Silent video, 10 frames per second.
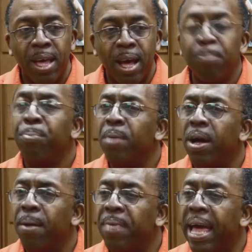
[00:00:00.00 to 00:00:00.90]

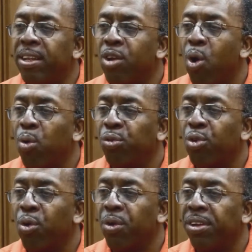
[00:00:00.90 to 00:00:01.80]
that told
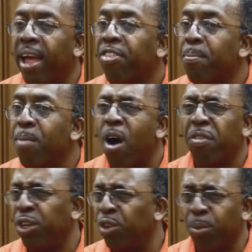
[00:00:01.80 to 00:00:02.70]
stories at the Moth,
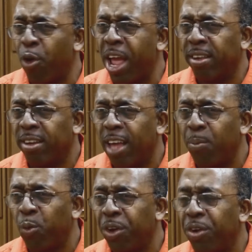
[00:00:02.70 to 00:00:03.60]
and he's a Grand
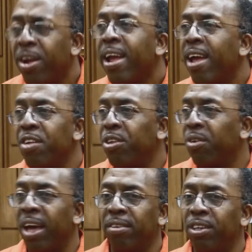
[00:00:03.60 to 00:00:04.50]
Slam winner. And then you
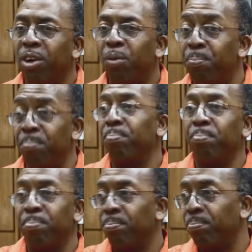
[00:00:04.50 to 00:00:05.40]
have,
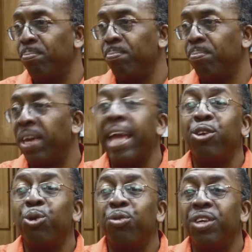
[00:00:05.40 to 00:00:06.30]
Gay
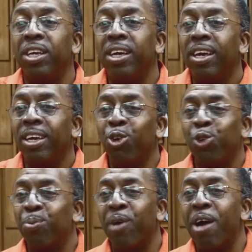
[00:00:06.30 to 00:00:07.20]
Ducey,
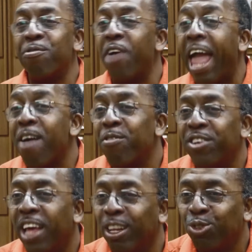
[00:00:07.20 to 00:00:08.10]
has been around forever
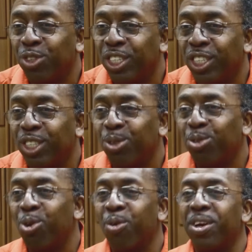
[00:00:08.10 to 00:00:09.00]
telling traditional
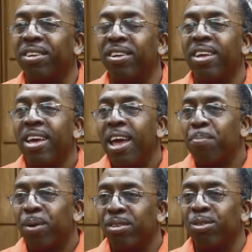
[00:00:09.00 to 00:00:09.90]
stories and
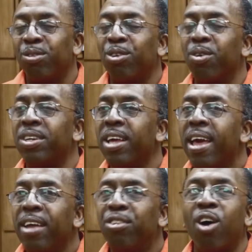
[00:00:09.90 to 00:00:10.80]
personal stories.
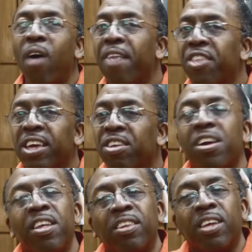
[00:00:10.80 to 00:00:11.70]
And so I think
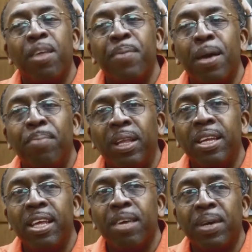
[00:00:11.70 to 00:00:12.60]
that it's going to be a
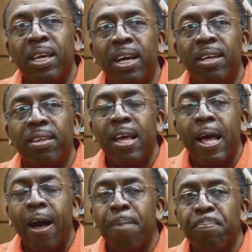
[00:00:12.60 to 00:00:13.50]
blending, because
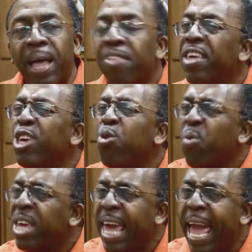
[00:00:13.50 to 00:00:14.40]
I think
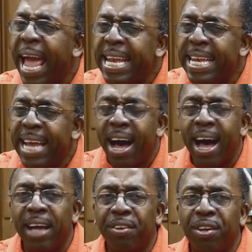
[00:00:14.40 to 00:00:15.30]
you
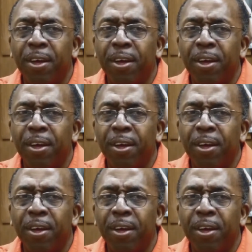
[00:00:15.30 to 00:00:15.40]
cannot